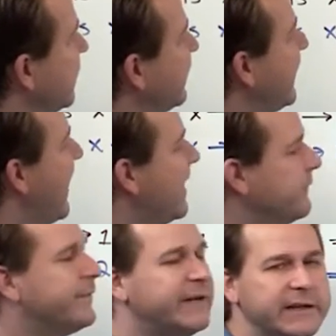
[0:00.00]
gets
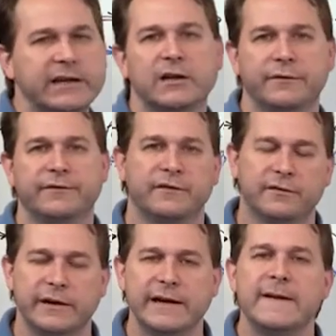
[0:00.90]
infinitely close to
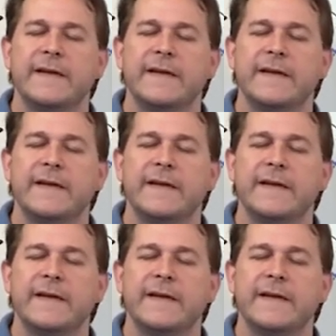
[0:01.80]
three.